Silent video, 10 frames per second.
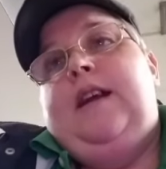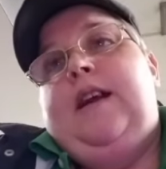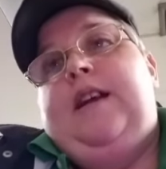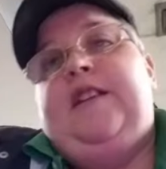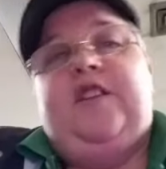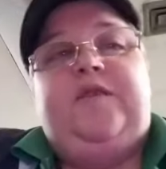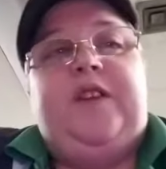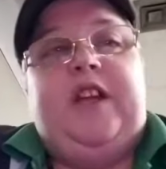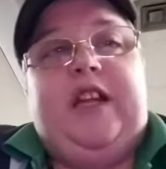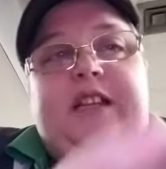I just
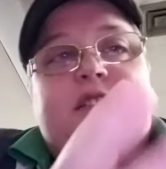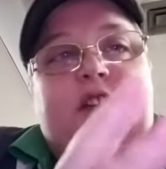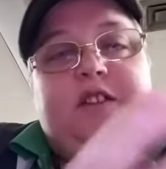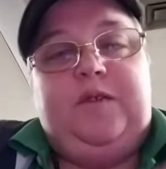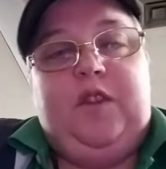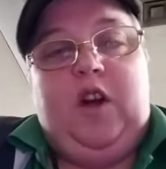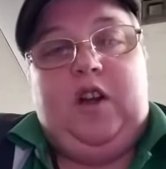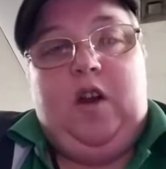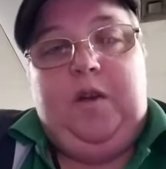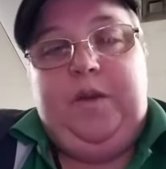figured I'd start the vlog
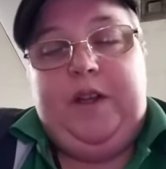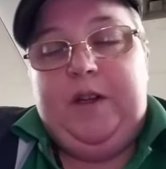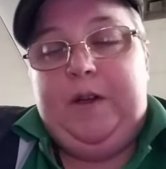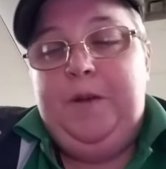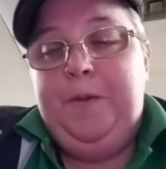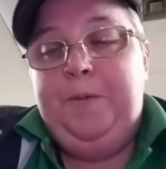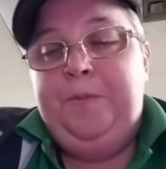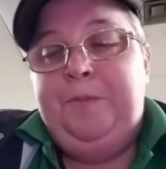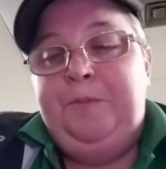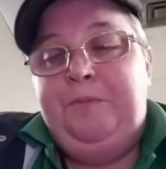off here,
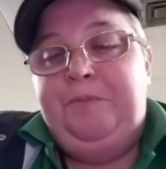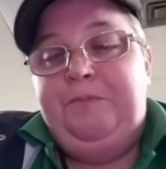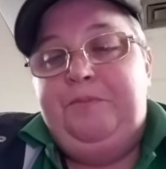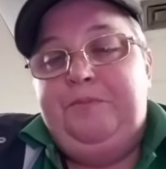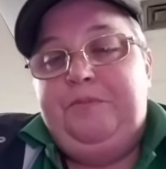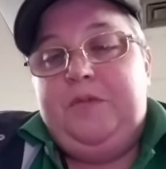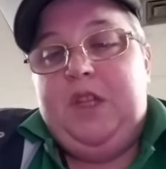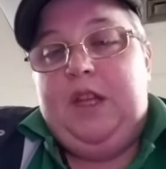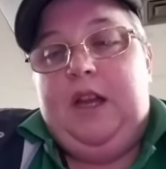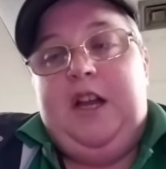
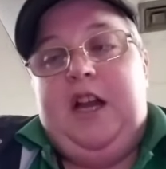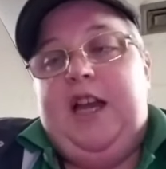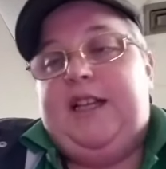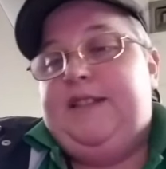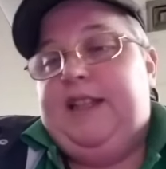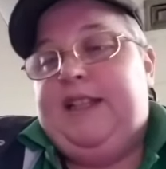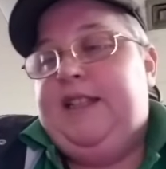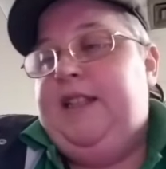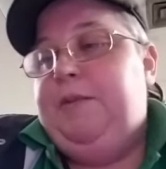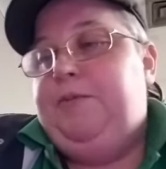because I can
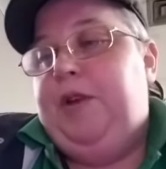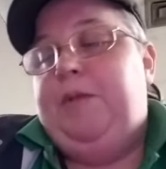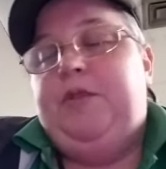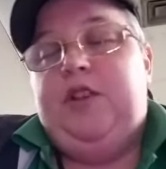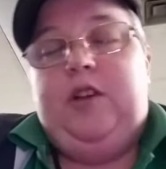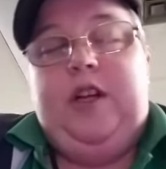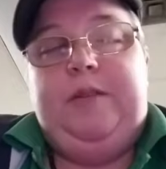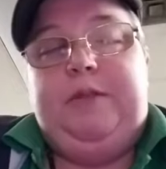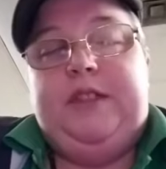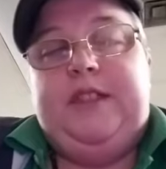keep rambling on
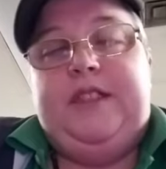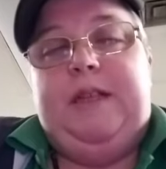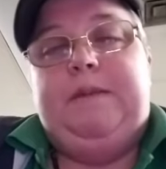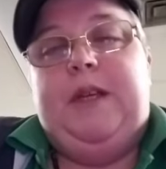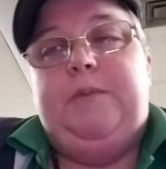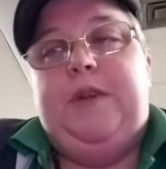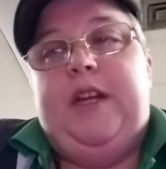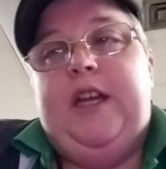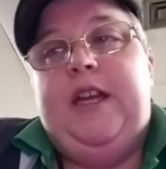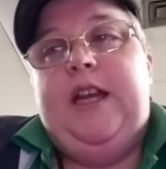about the same thing, but
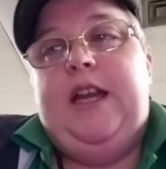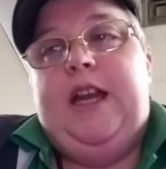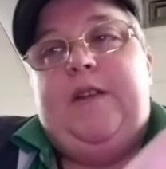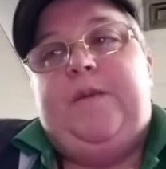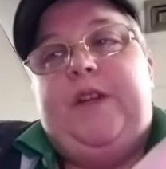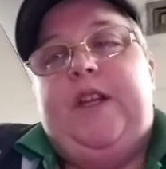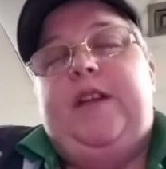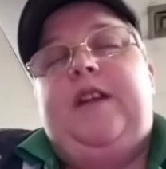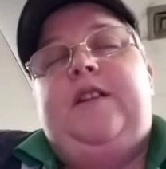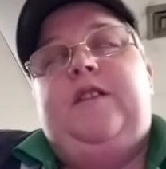
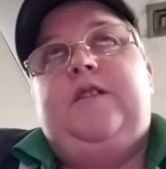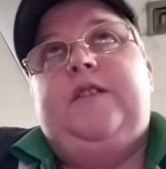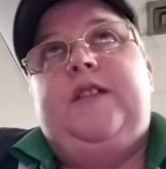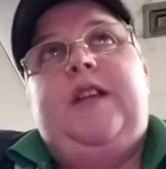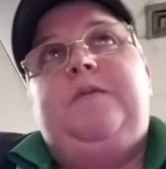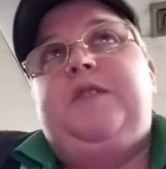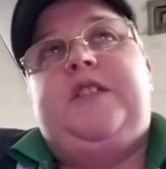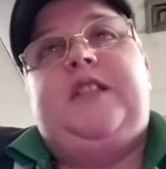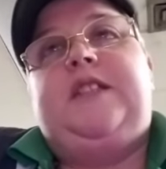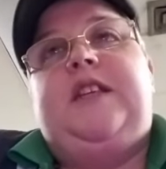you know, it was
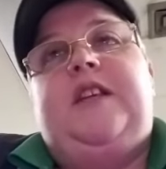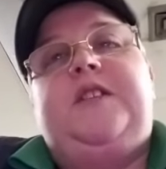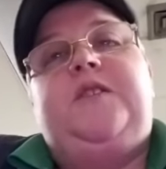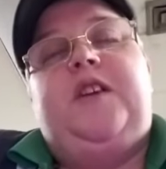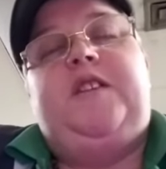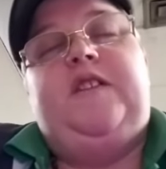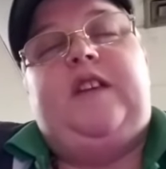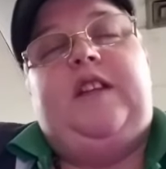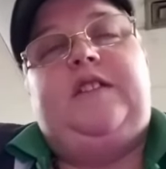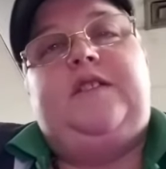just there, so I
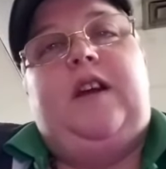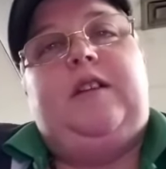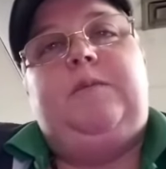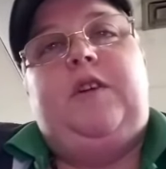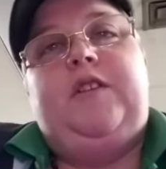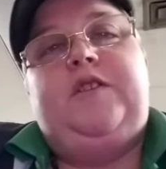decided to talk about it.